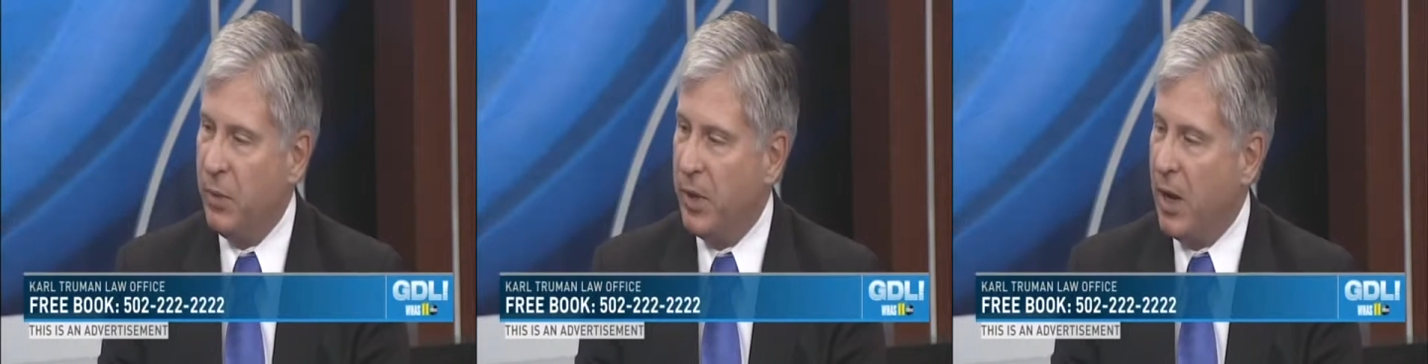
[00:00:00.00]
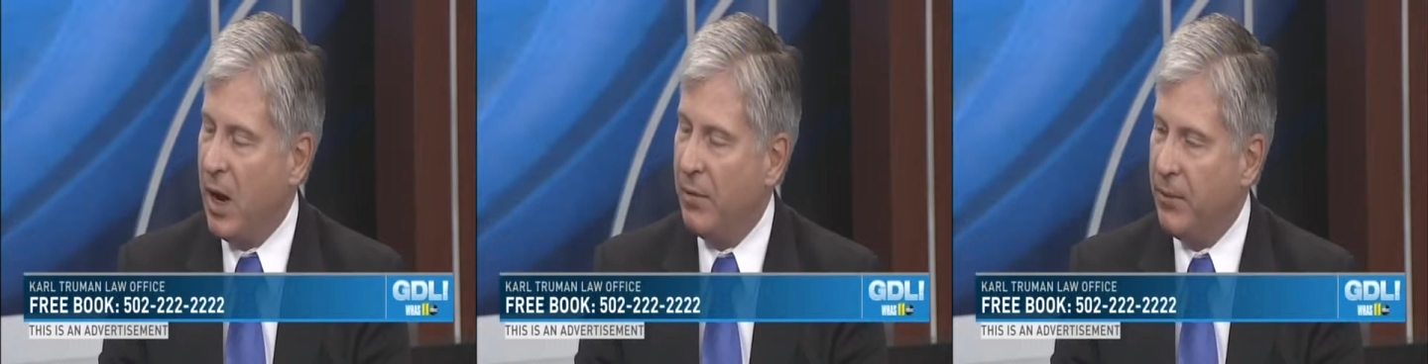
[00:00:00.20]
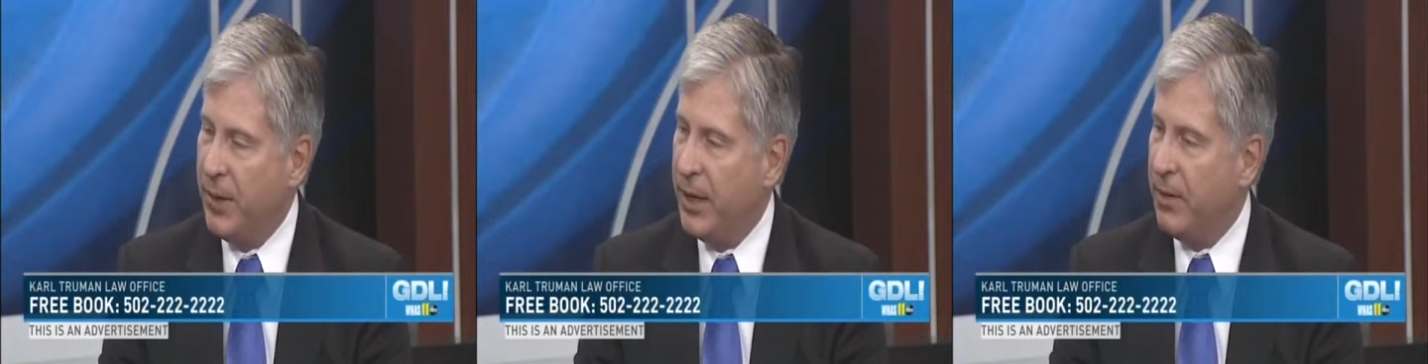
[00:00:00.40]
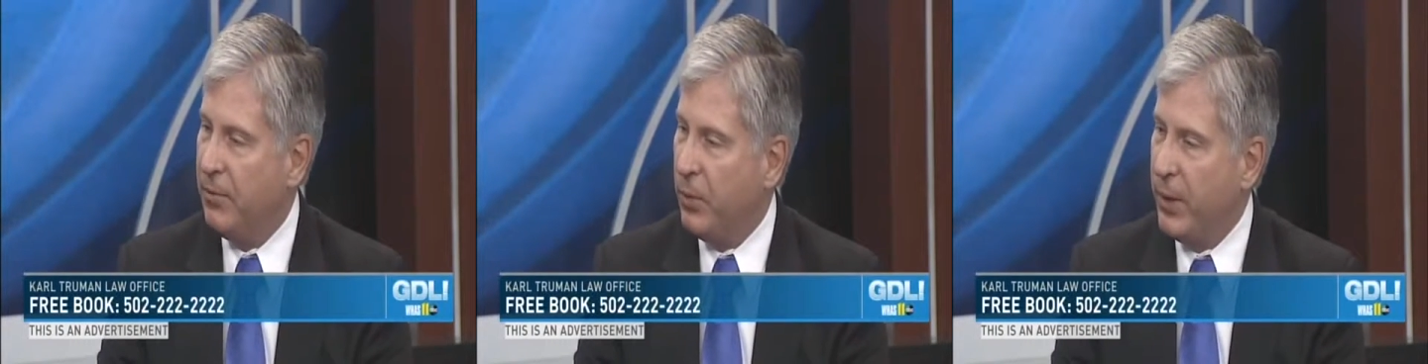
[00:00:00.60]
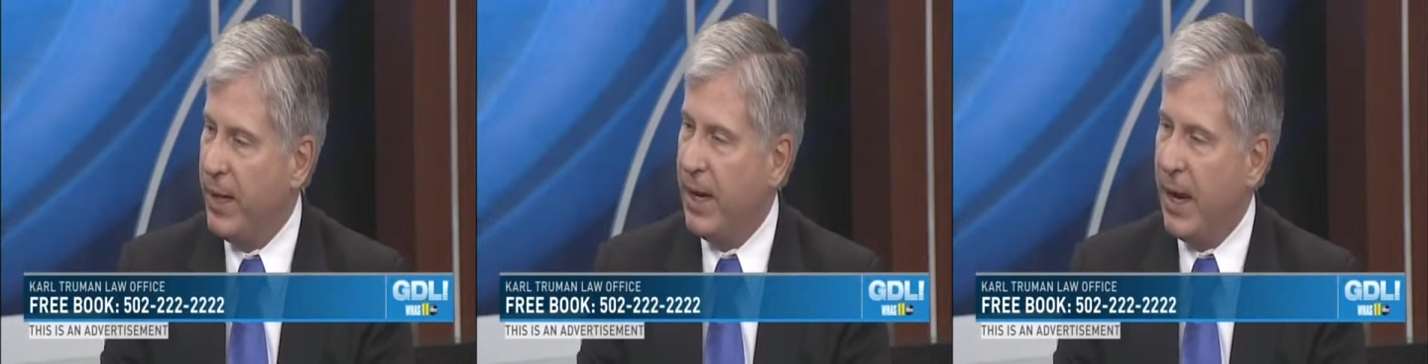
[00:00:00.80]
offering a
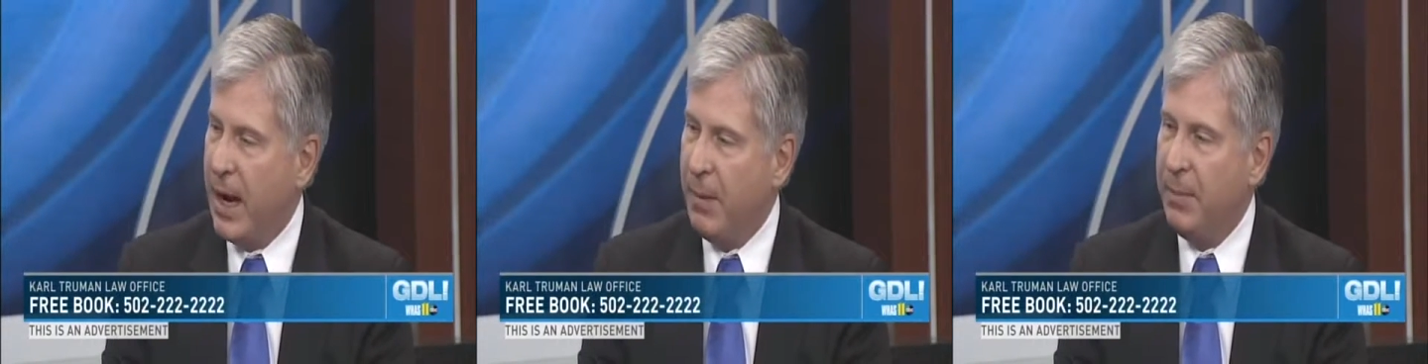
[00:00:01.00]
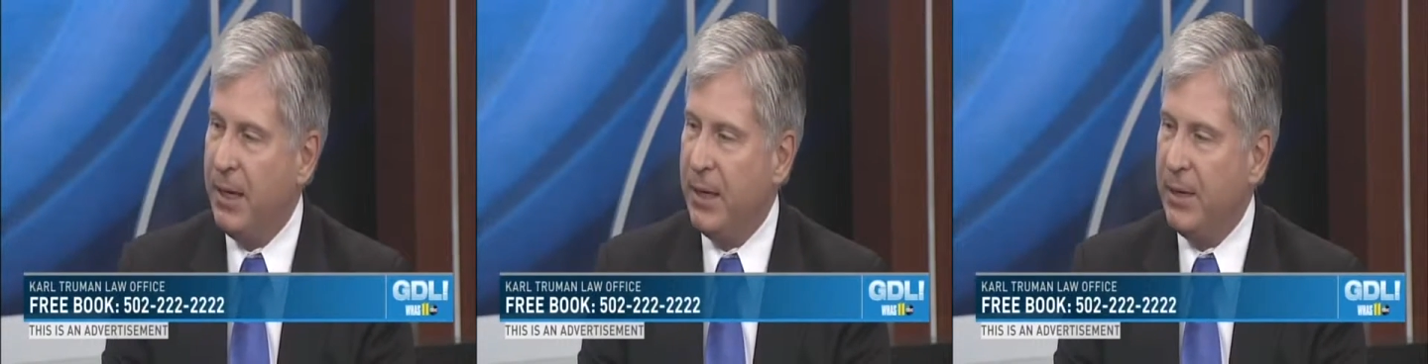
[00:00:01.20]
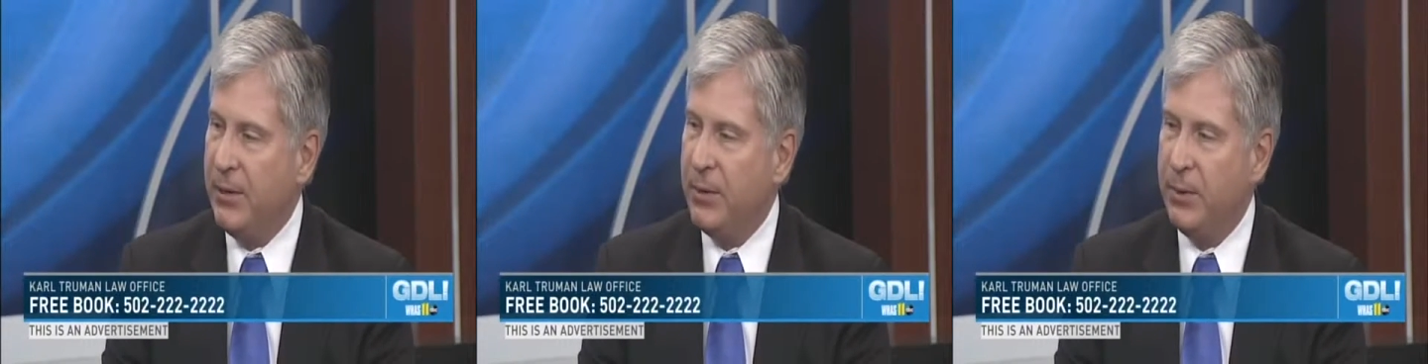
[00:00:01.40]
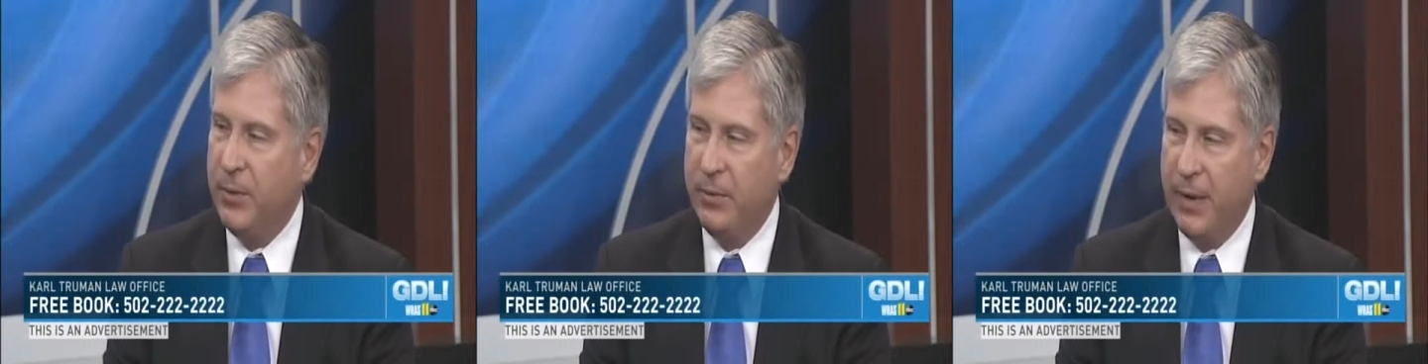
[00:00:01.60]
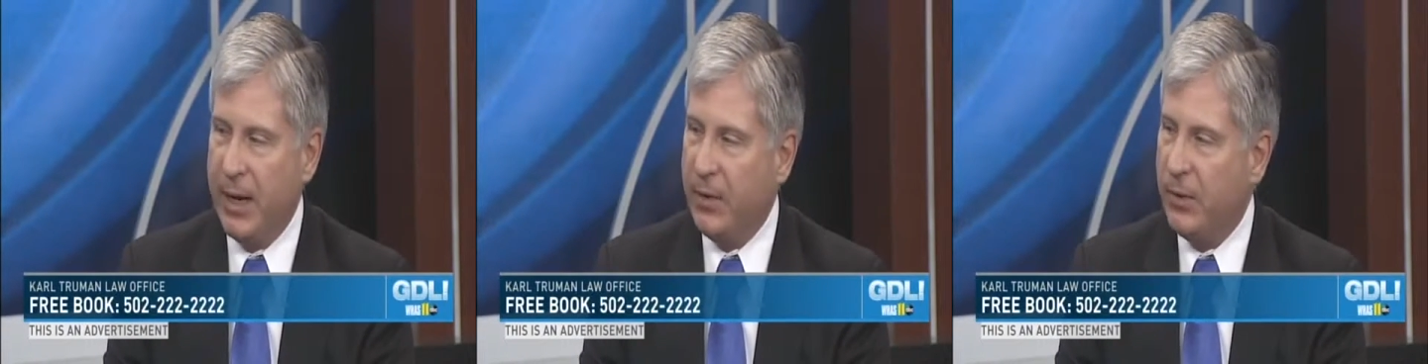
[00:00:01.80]
free copy
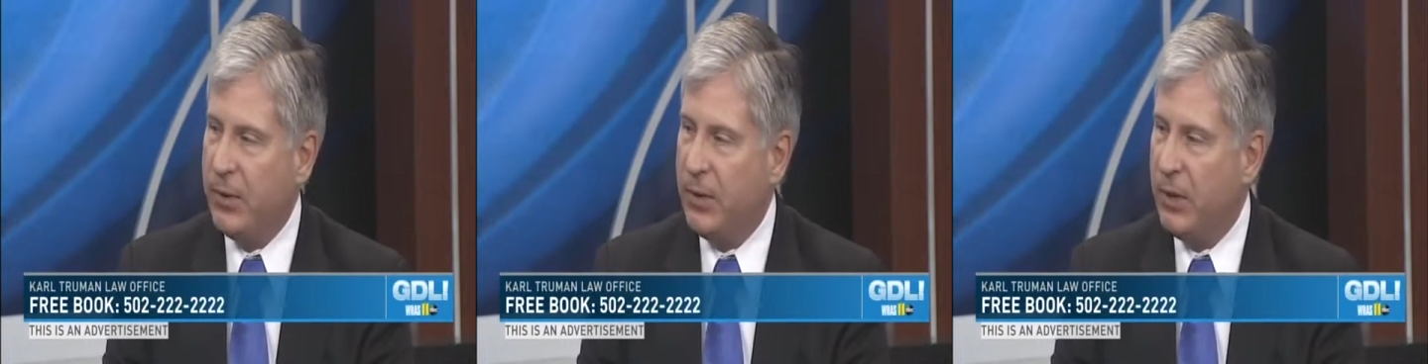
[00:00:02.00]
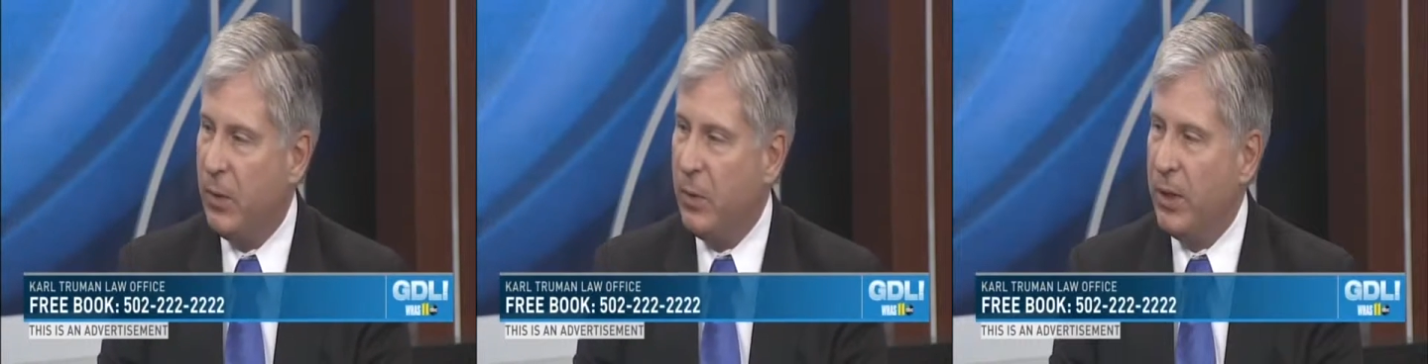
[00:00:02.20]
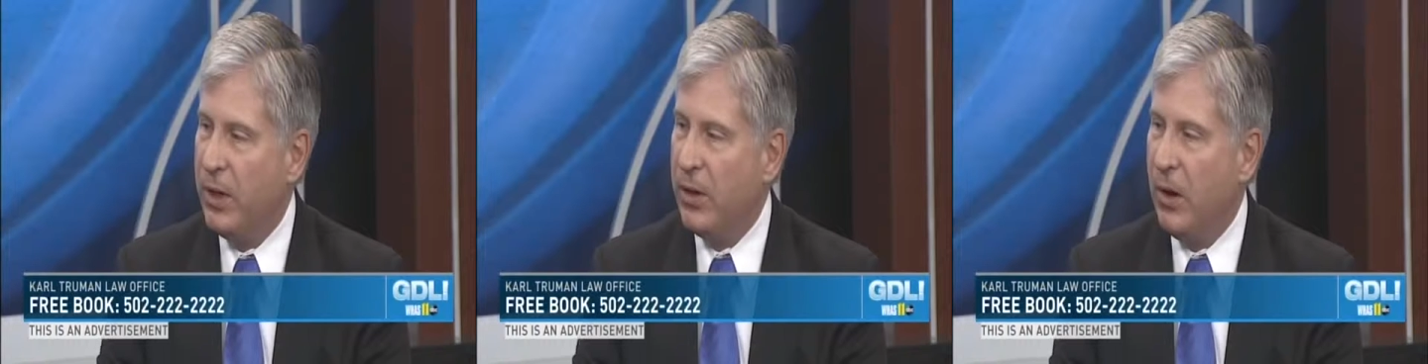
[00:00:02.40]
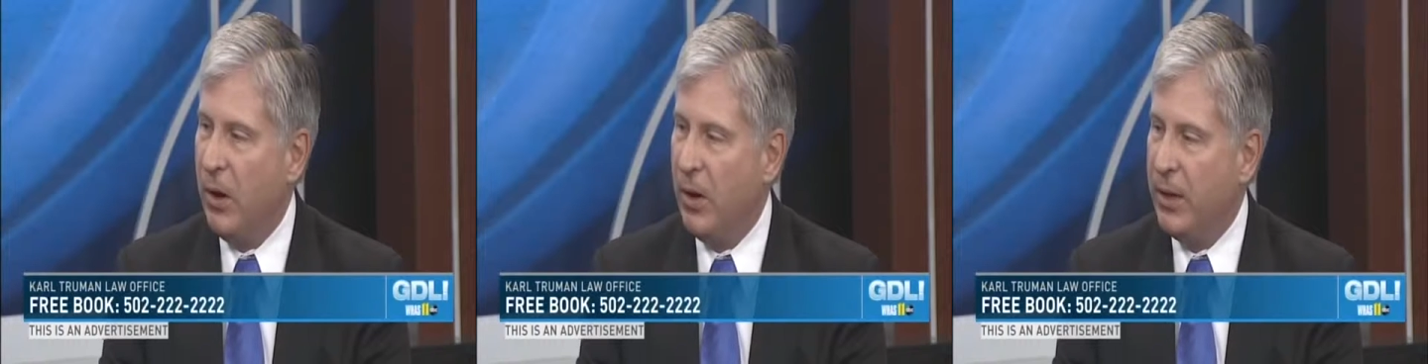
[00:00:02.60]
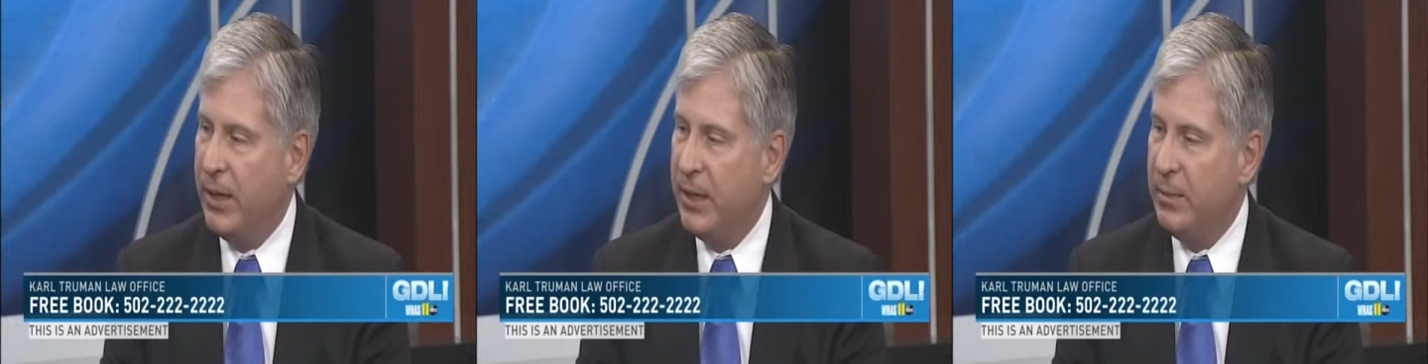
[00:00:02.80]
to veterans that want to
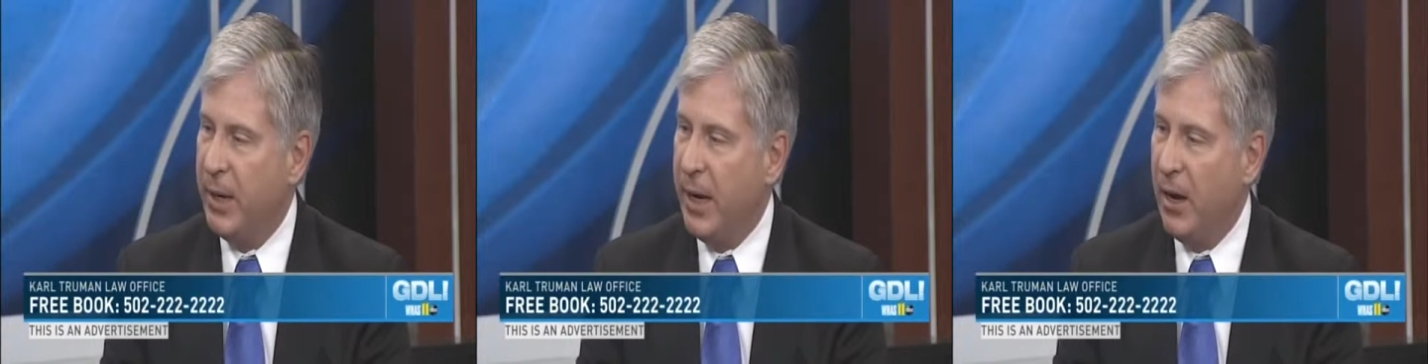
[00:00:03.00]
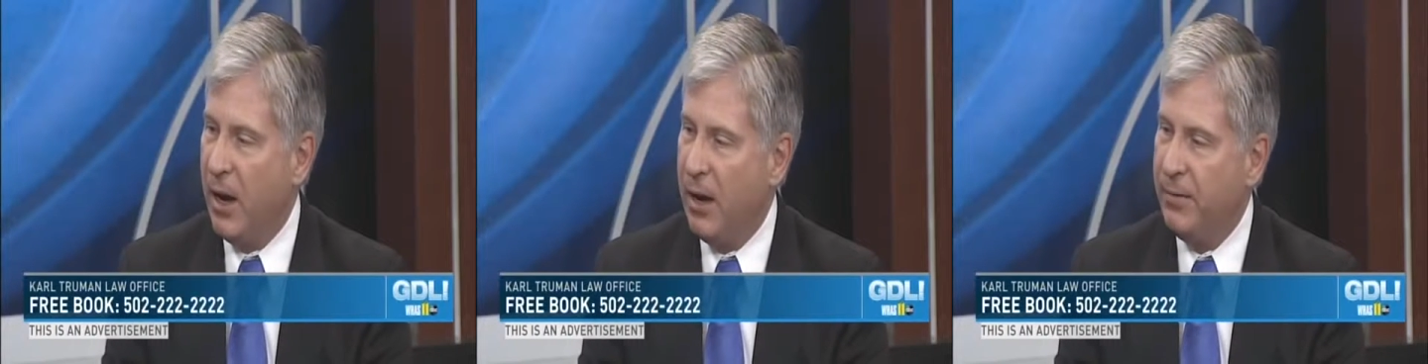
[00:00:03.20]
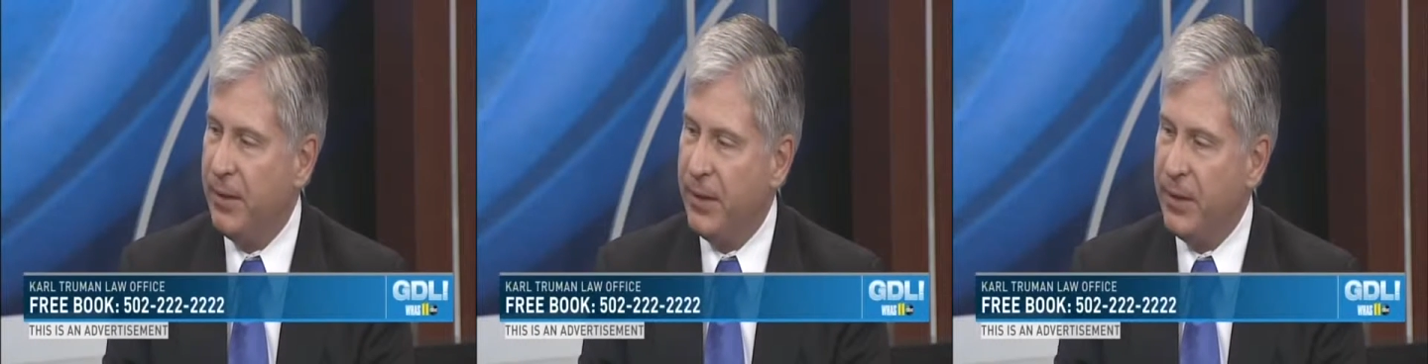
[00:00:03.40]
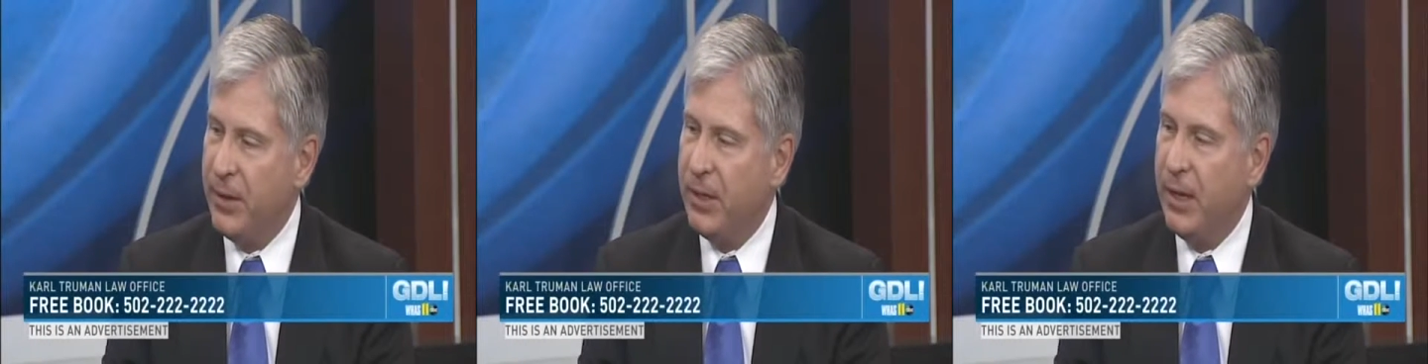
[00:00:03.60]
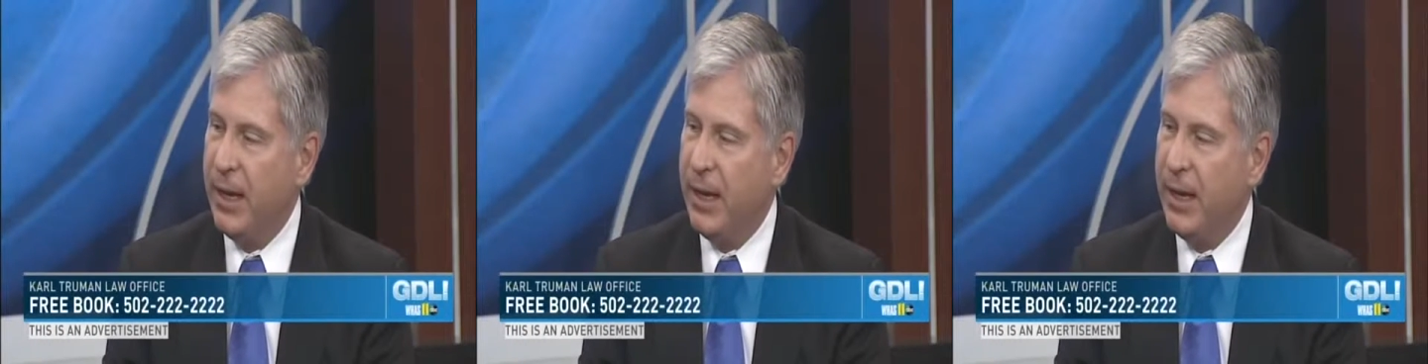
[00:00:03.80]
call in my office,